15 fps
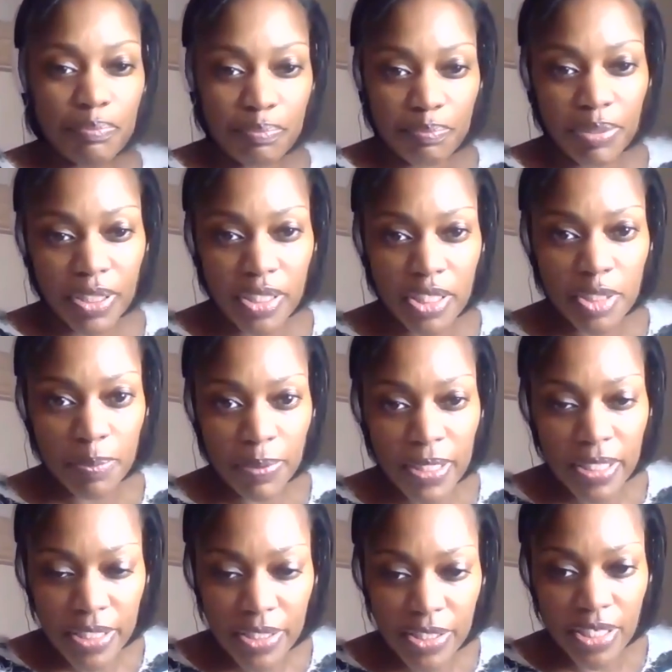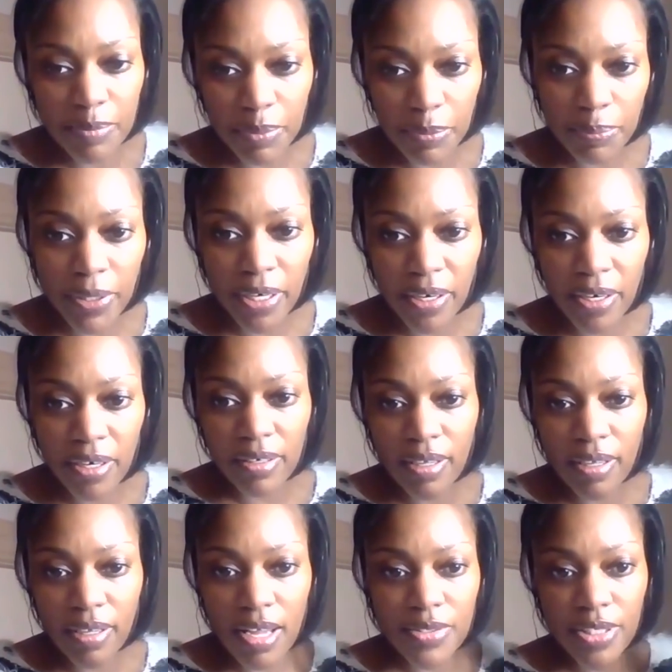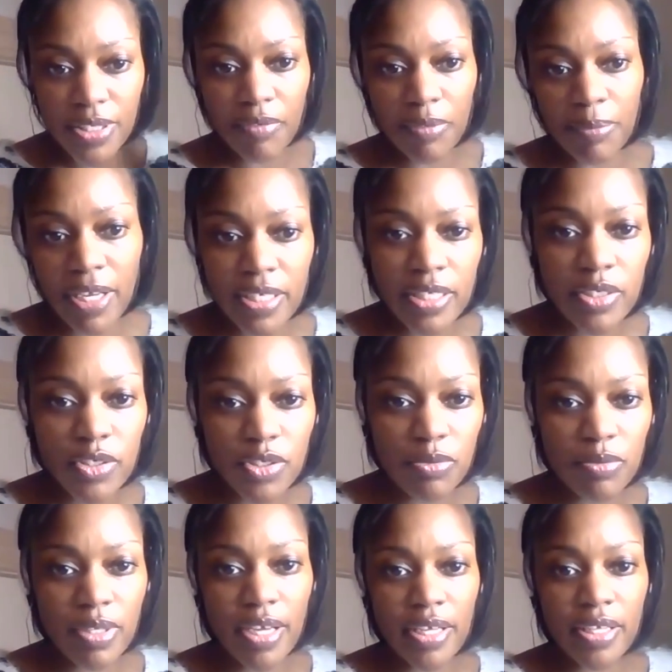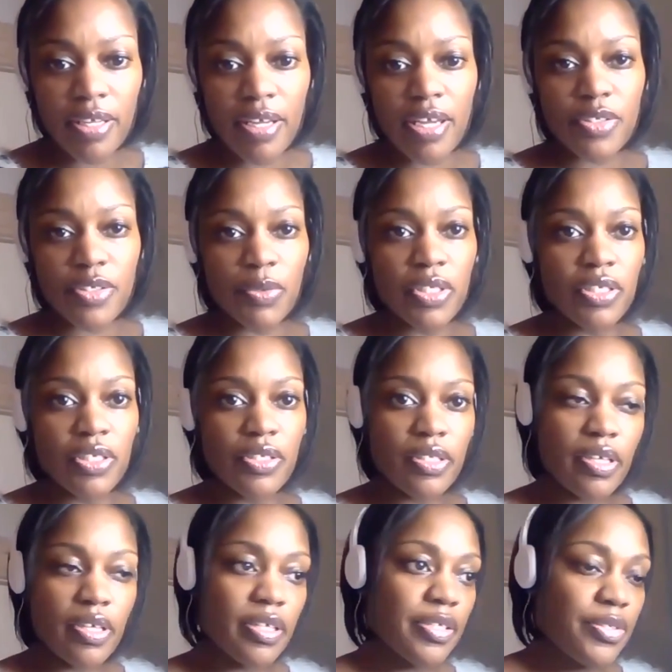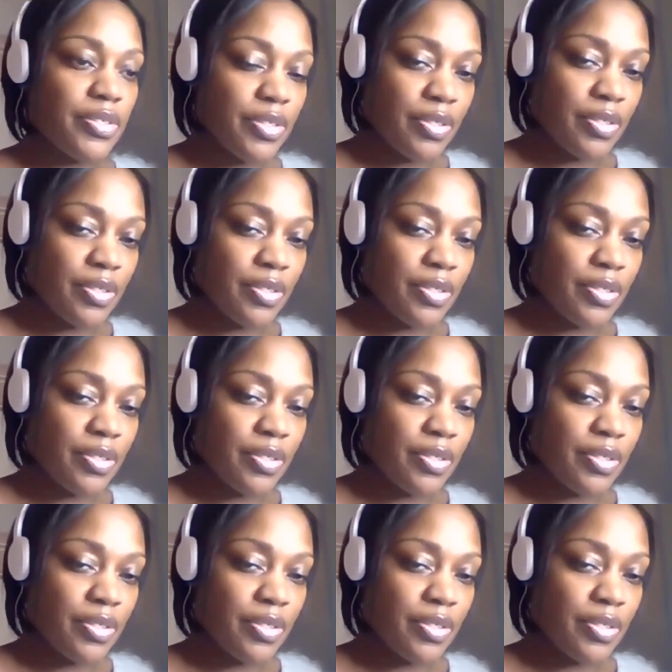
Please get prepared. I'll see everybody tonight as we discuss